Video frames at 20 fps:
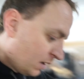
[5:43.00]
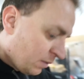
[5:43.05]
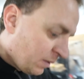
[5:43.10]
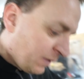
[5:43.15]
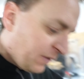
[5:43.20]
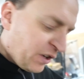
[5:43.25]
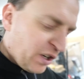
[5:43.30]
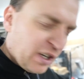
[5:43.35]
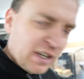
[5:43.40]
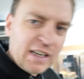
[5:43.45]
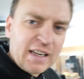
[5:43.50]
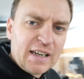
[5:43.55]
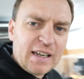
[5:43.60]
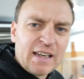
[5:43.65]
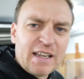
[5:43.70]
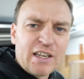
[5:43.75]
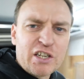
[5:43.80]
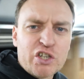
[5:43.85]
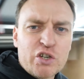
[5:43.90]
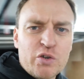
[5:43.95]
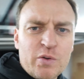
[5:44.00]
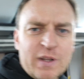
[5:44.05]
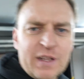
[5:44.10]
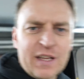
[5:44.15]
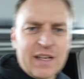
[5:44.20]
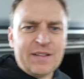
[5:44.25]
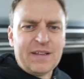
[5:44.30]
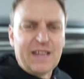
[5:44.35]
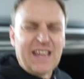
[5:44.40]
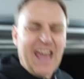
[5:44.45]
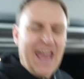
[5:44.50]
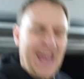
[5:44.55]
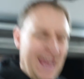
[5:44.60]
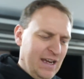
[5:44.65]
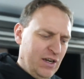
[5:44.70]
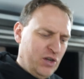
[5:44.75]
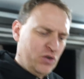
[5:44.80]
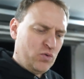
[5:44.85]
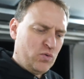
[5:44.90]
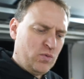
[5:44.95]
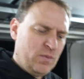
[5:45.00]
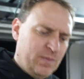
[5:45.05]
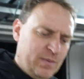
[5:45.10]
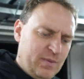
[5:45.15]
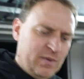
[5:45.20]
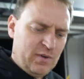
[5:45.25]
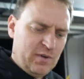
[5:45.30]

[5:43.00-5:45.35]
We've got a little issue in that the angle,